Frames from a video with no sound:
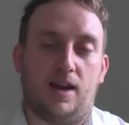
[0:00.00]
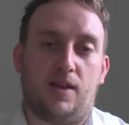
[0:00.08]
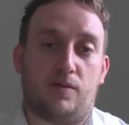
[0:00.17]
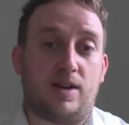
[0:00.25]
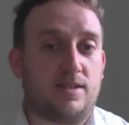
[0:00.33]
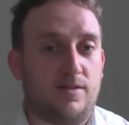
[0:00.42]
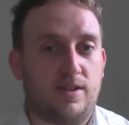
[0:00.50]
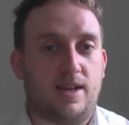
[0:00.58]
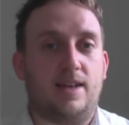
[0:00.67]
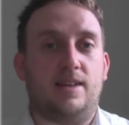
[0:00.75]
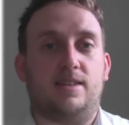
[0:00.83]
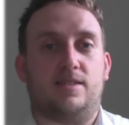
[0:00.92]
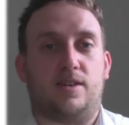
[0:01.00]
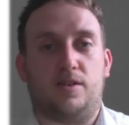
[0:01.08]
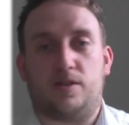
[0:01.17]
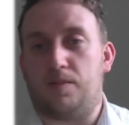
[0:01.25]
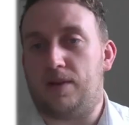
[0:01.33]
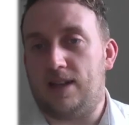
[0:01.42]
rest of the day is going to
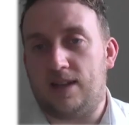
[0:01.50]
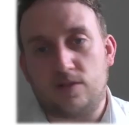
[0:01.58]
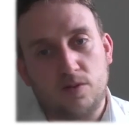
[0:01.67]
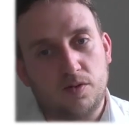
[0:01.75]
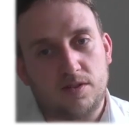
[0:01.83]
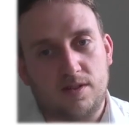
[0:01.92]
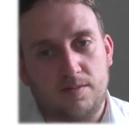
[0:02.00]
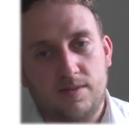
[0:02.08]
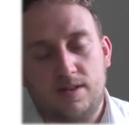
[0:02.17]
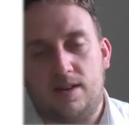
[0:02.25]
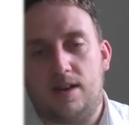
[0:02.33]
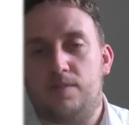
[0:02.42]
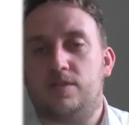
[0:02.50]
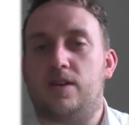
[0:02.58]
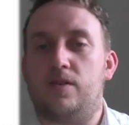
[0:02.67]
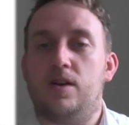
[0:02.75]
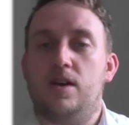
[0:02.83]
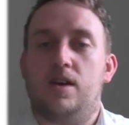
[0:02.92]
completely exhaust them.
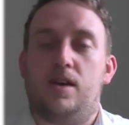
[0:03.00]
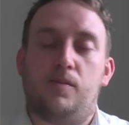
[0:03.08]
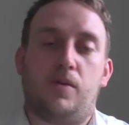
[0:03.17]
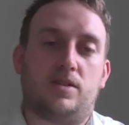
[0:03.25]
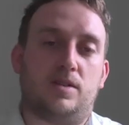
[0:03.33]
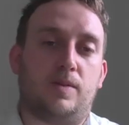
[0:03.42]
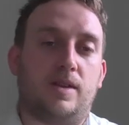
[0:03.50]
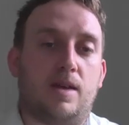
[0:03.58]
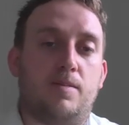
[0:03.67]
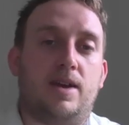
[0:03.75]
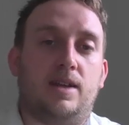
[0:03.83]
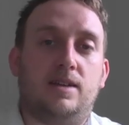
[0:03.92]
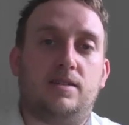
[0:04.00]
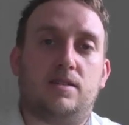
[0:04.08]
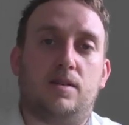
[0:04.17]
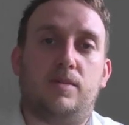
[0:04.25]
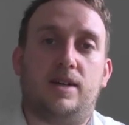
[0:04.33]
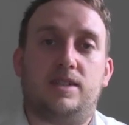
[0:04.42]
So possibly they may need
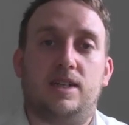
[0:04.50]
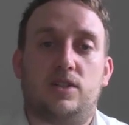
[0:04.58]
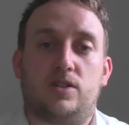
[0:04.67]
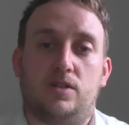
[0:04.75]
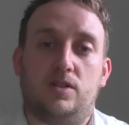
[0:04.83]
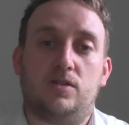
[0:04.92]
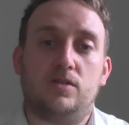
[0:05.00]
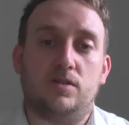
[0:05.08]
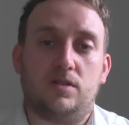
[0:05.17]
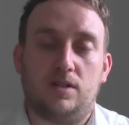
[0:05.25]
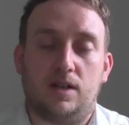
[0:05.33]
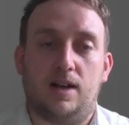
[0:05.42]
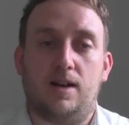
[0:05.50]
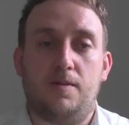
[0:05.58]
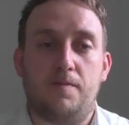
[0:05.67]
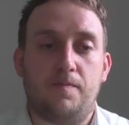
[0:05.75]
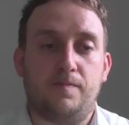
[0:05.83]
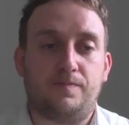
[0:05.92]
some additional
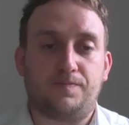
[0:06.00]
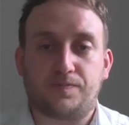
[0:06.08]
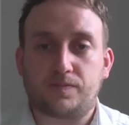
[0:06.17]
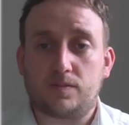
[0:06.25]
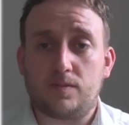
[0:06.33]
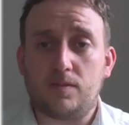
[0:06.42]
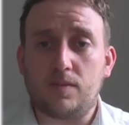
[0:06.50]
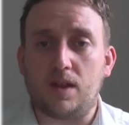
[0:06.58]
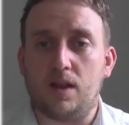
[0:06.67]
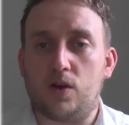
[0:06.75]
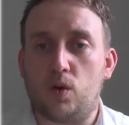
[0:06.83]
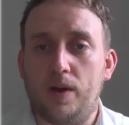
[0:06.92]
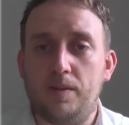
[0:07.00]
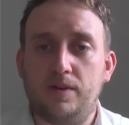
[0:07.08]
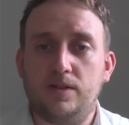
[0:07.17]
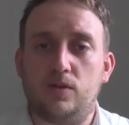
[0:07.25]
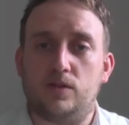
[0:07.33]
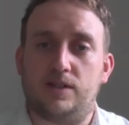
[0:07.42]

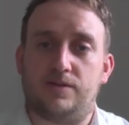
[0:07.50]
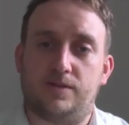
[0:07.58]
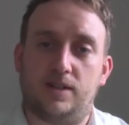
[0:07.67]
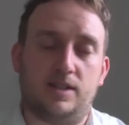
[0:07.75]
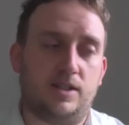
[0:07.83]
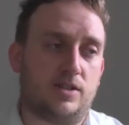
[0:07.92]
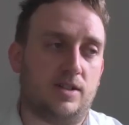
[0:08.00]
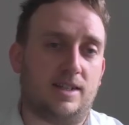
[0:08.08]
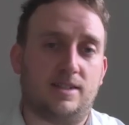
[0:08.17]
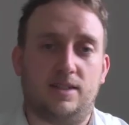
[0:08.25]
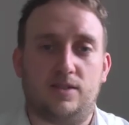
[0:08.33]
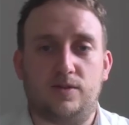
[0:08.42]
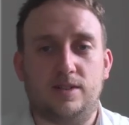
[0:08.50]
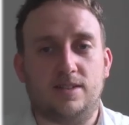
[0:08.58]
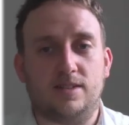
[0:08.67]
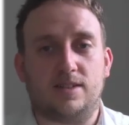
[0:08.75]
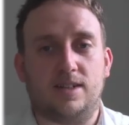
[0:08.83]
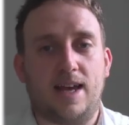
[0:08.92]
equipment or additional accessories
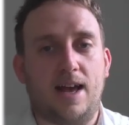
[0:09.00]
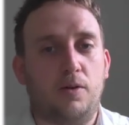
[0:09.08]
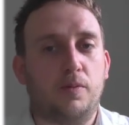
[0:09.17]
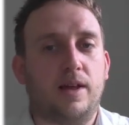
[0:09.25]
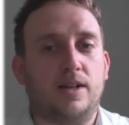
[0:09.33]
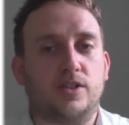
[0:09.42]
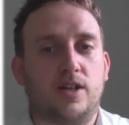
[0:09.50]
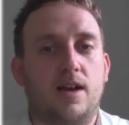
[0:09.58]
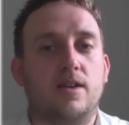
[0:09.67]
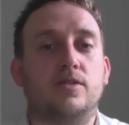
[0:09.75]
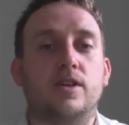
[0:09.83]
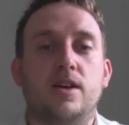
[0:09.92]
that's going to help that child